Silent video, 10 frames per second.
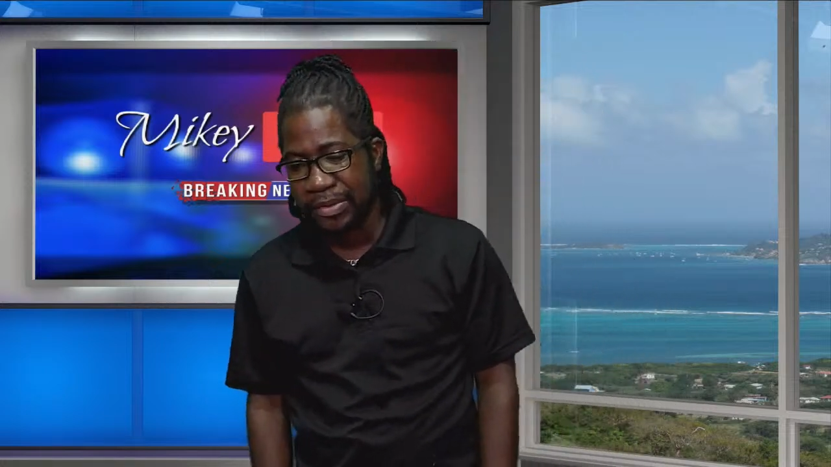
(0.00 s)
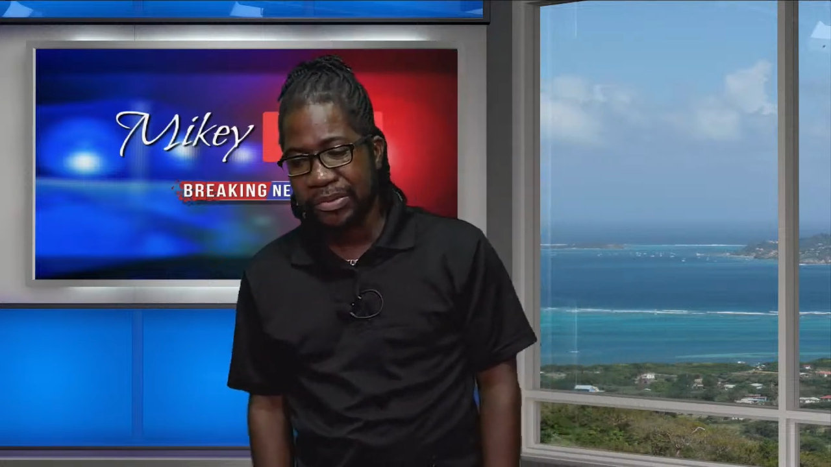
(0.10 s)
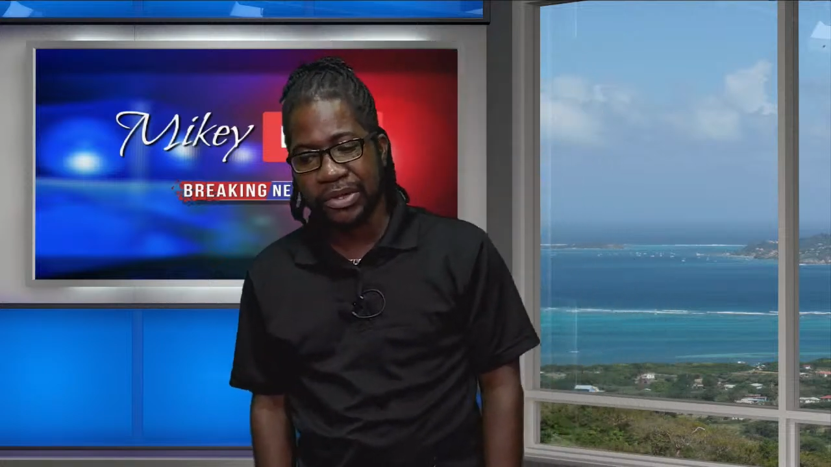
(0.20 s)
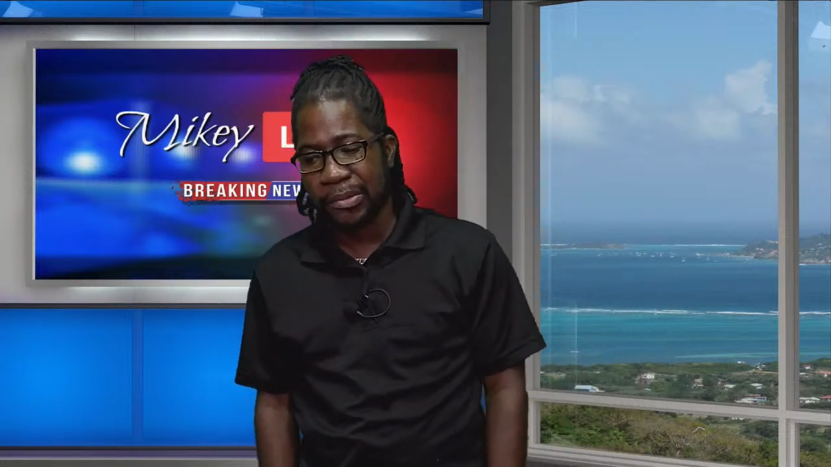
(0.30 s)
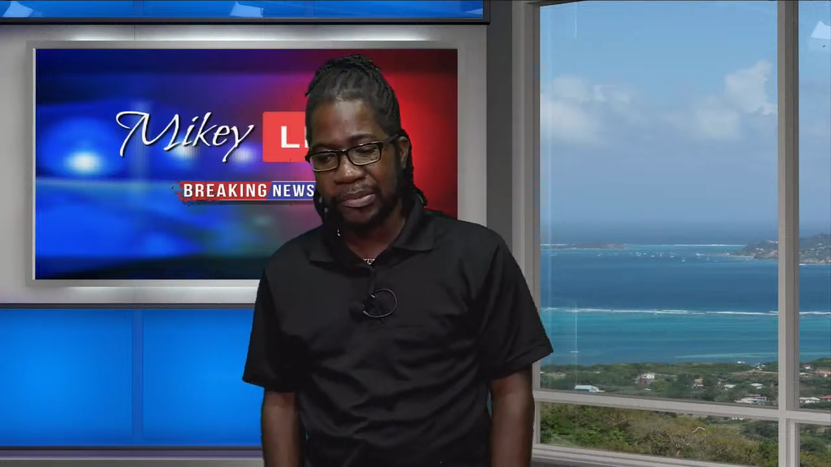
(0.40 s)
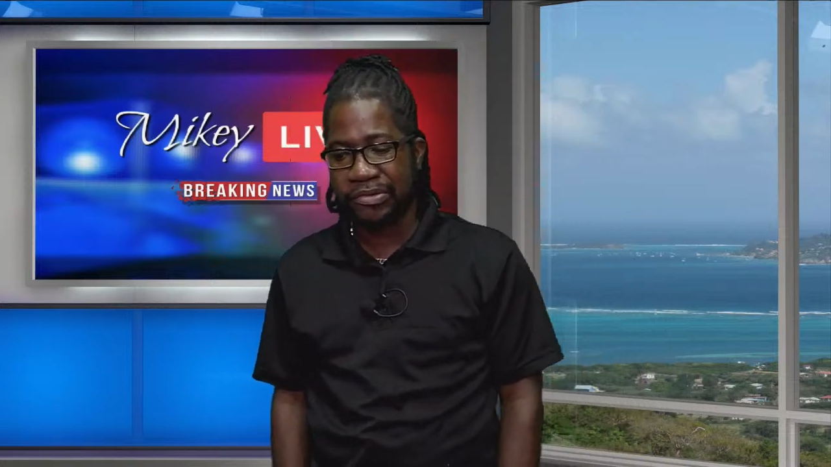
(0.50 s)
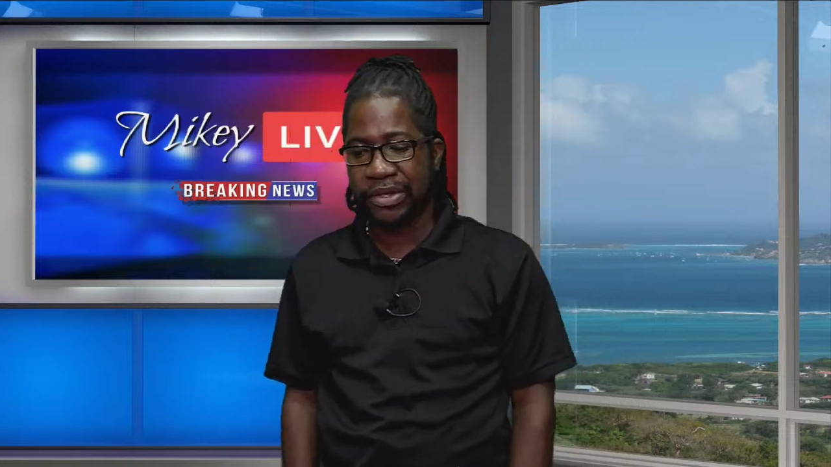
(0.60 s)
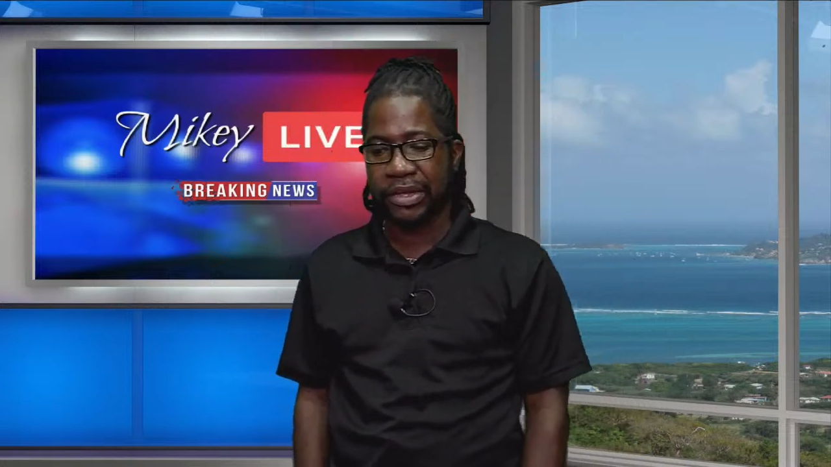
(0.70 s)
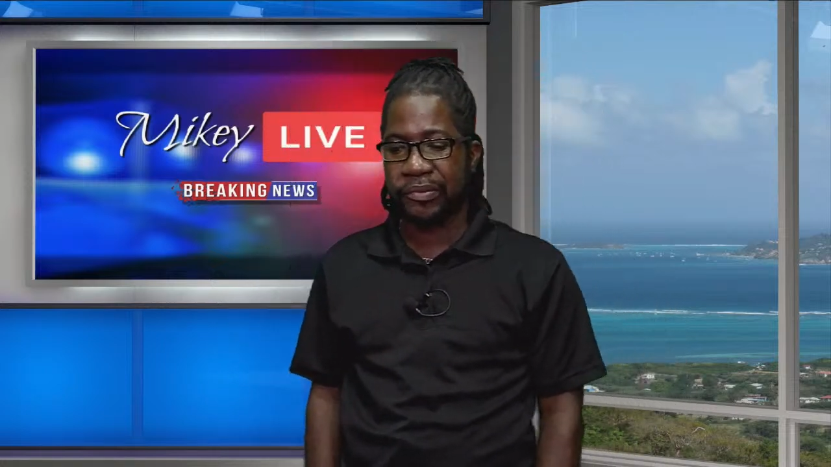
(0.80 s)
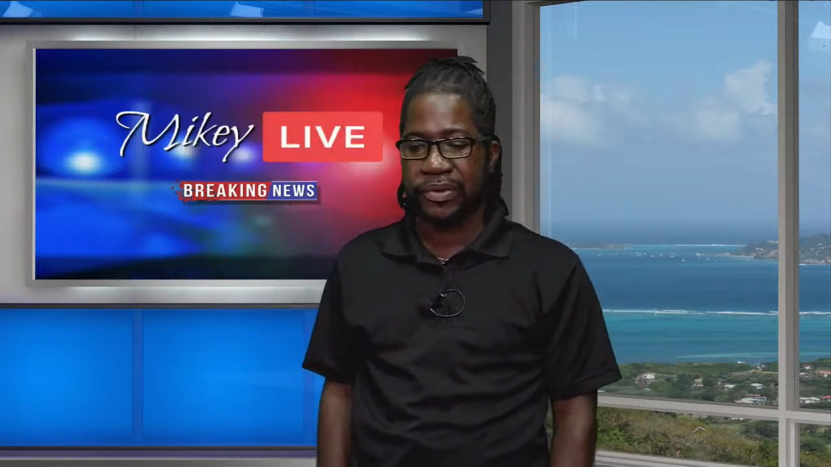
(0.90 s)
he will not be
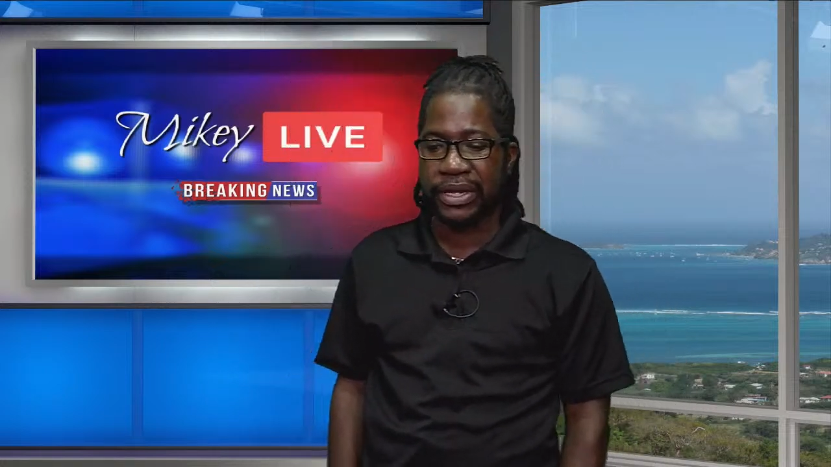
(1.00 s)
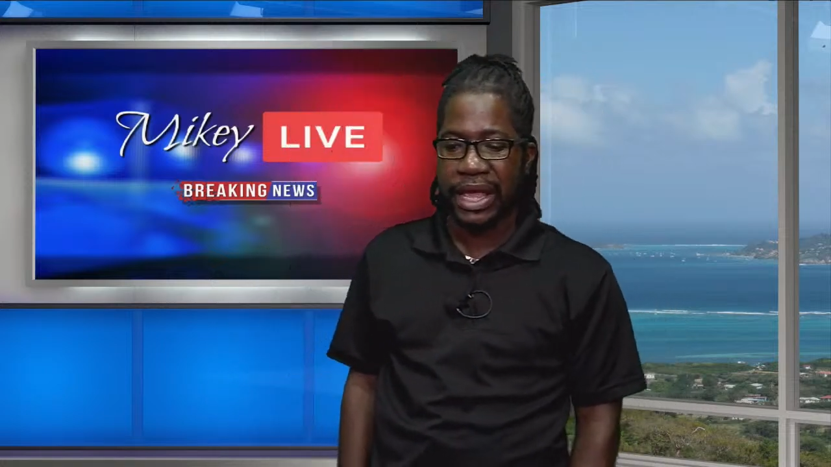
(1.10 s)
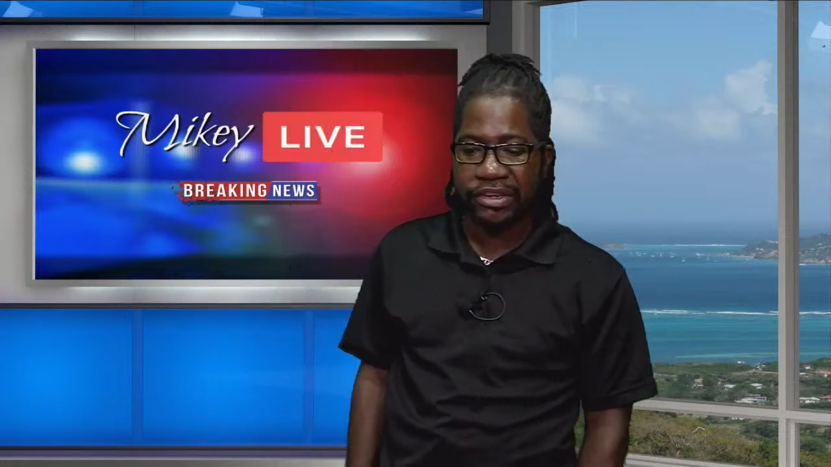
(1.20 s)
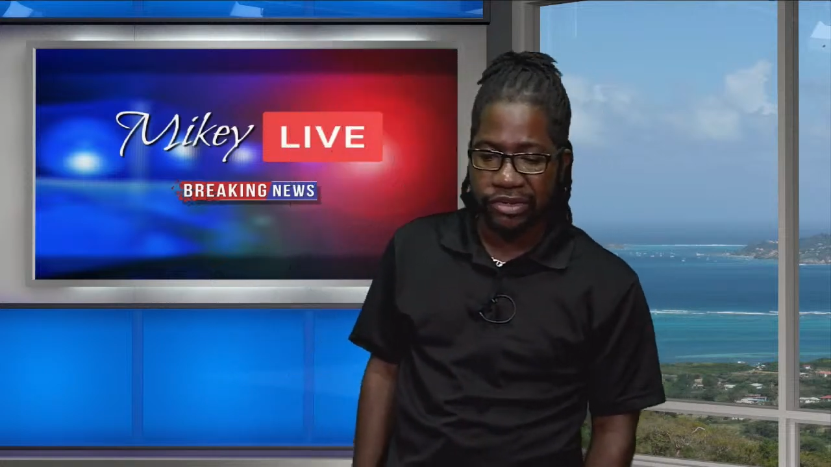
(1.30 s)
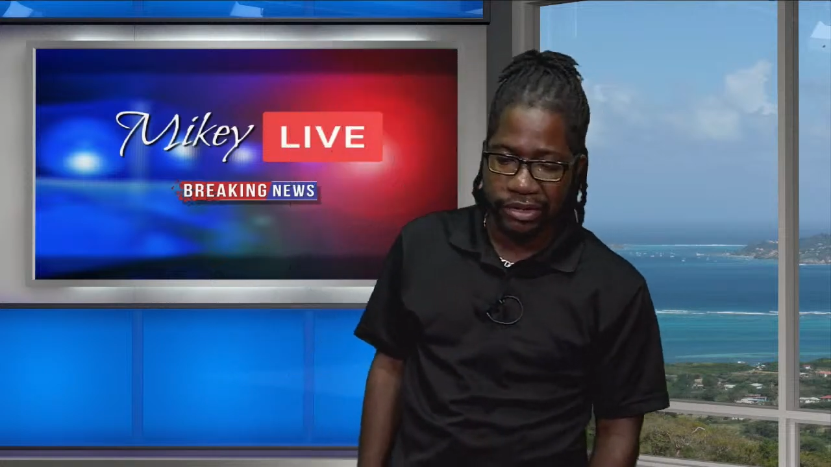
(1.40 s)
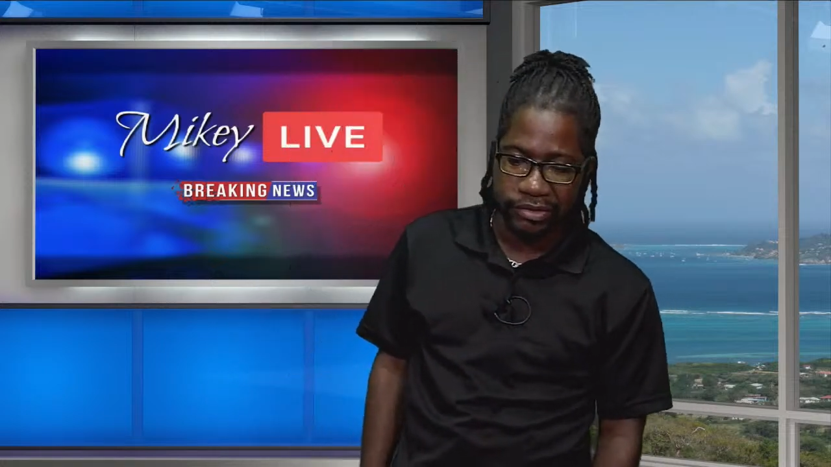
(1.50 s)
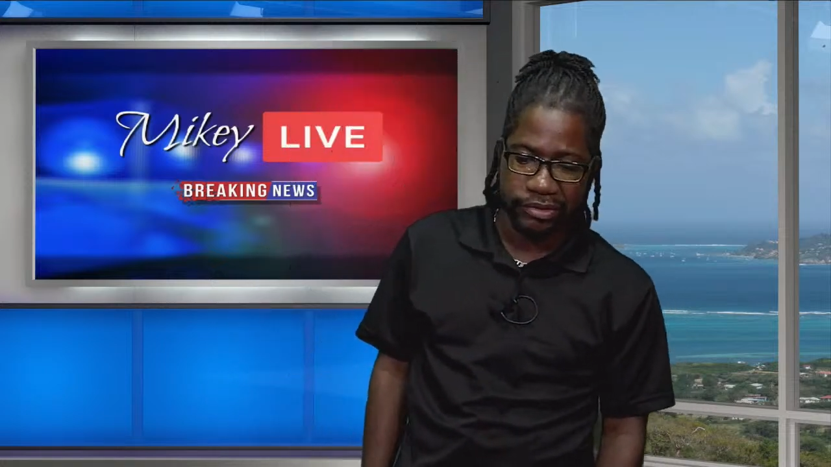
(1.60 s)
seeking re-election.